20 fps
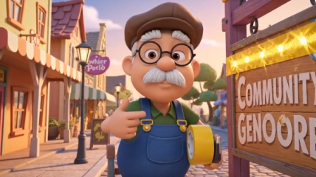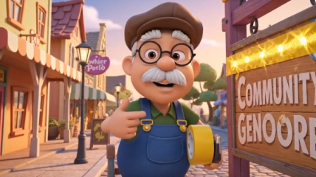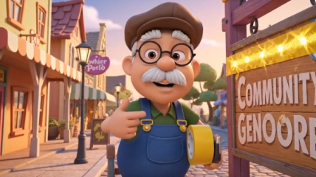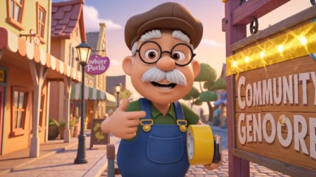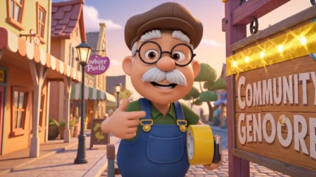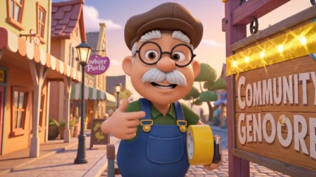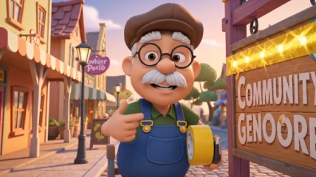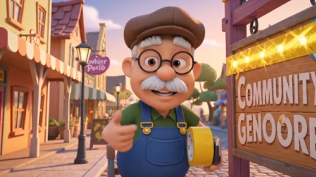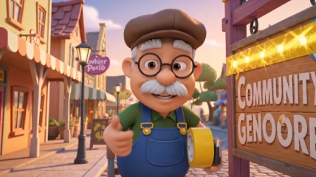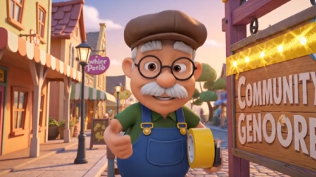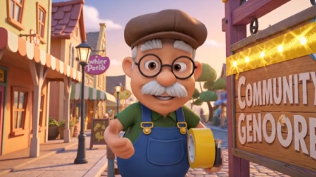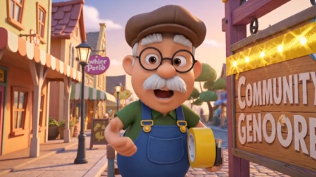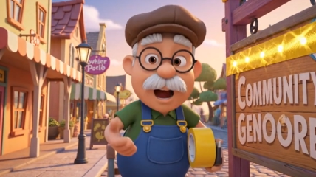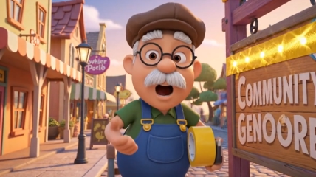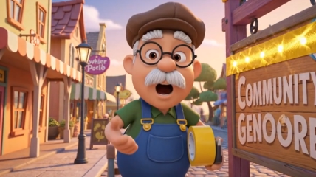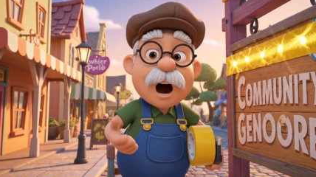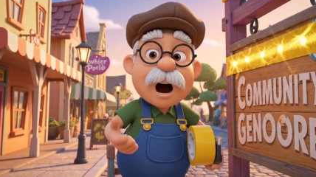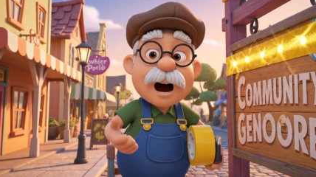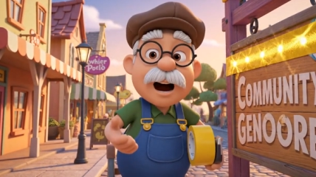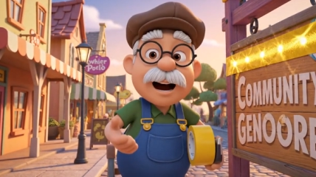tripping in the
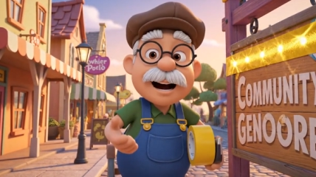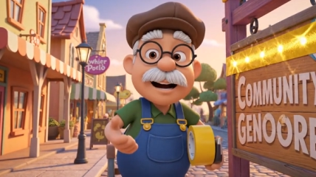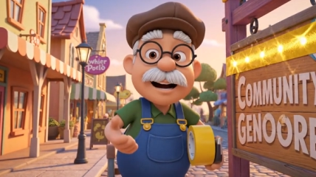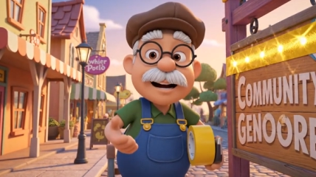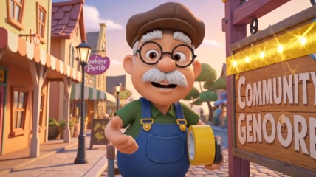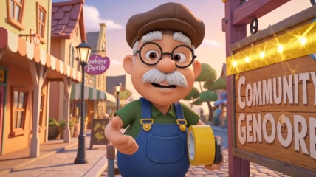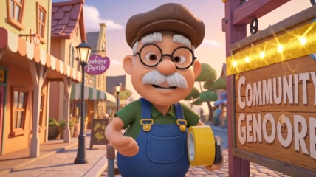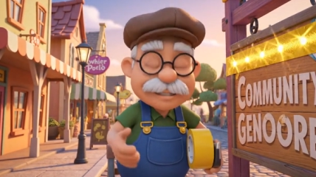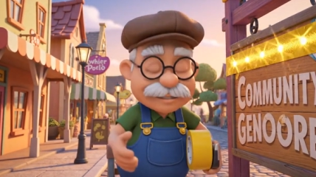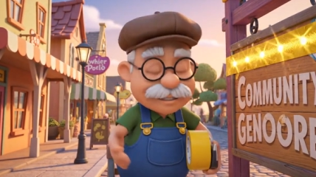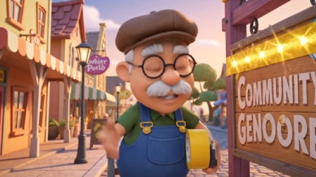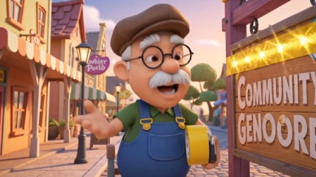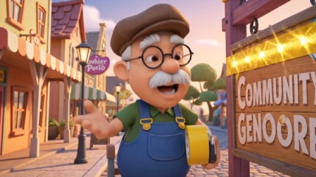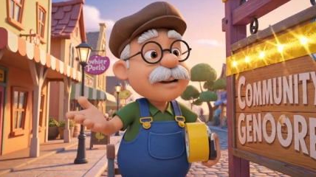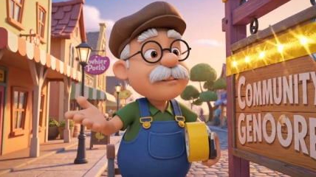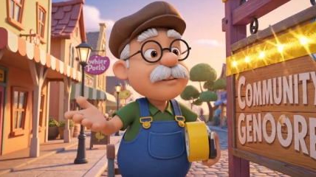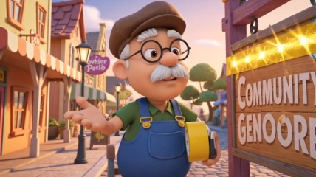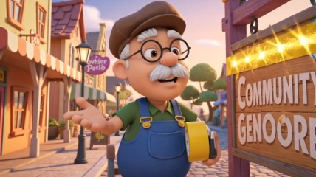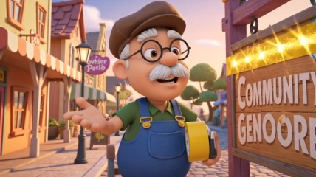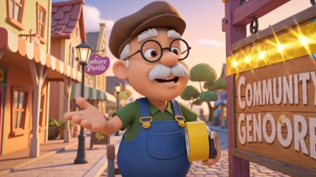dark.
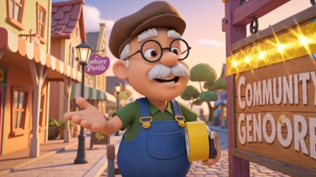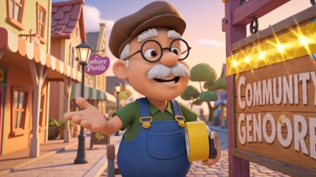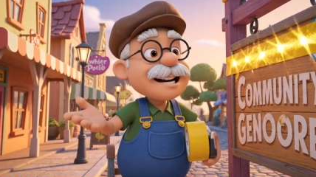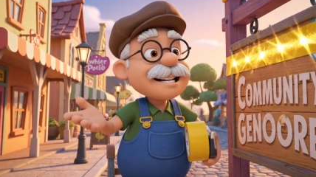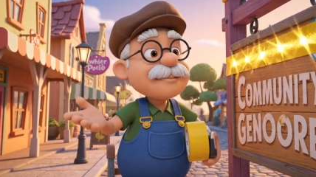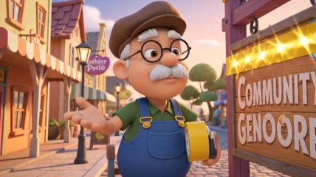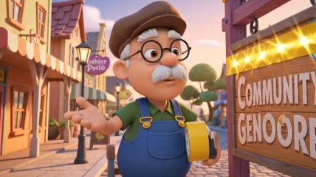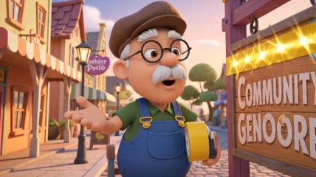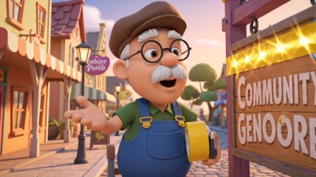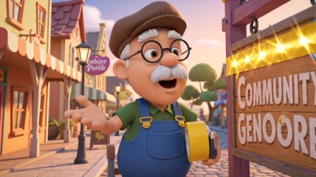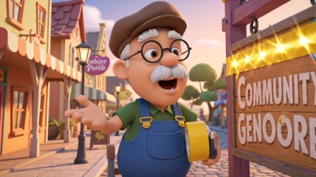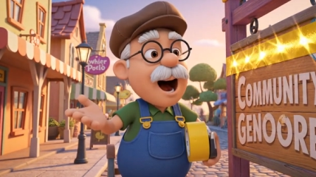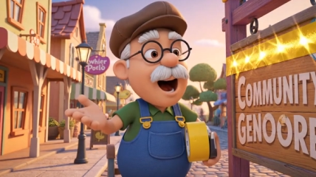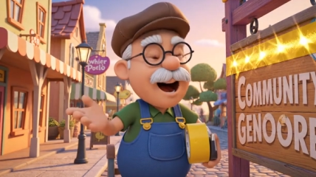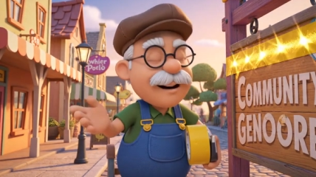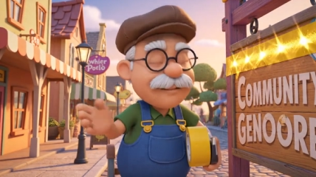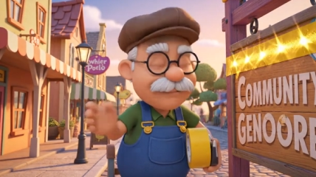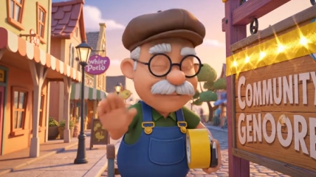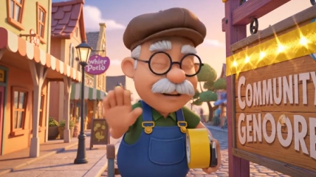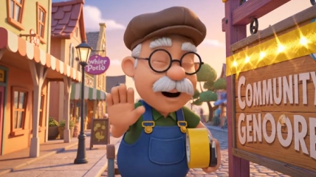Safety is for
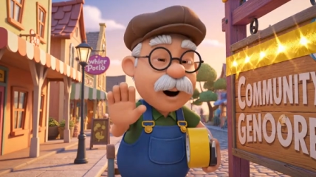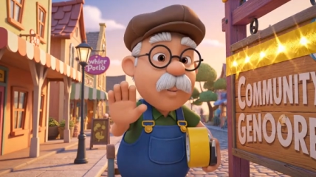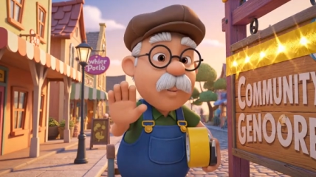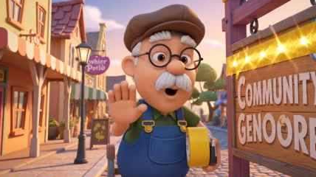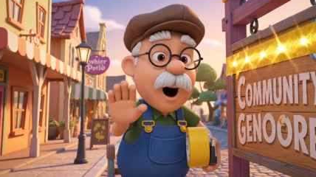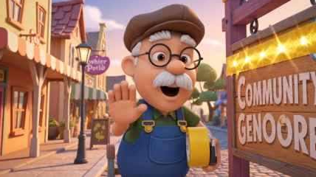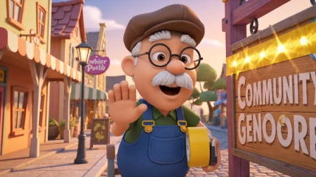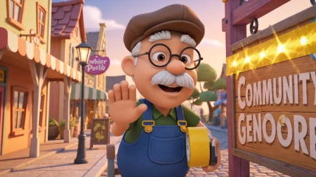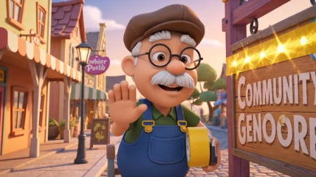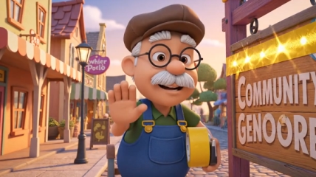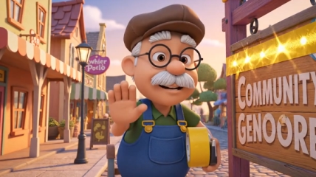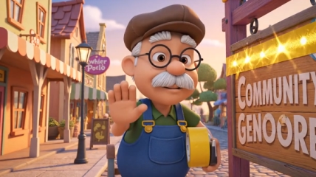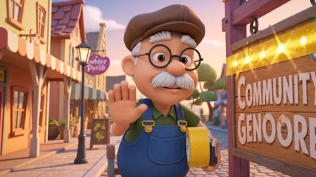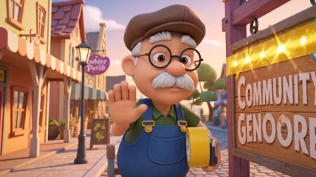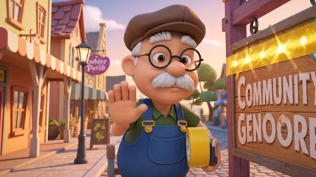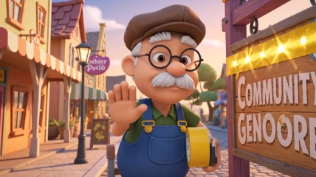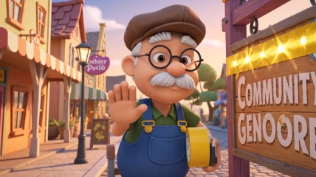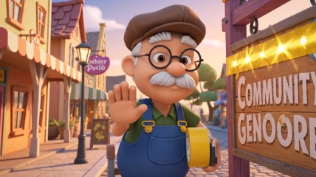everyone.